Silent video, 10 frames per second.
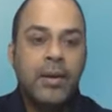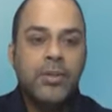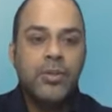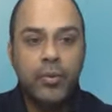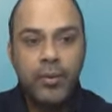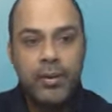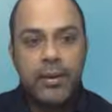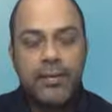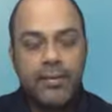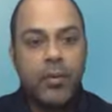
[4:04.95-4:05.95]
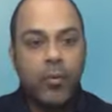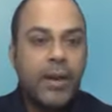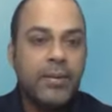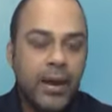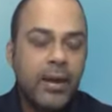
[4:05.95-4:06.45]
So it's the
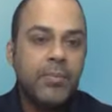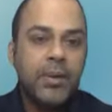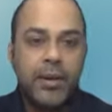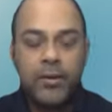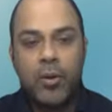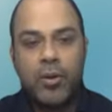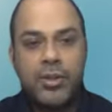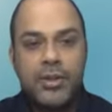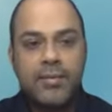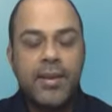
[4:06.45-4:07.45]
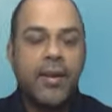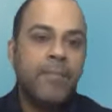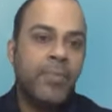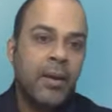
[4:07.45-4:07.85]
right time. The technology is there.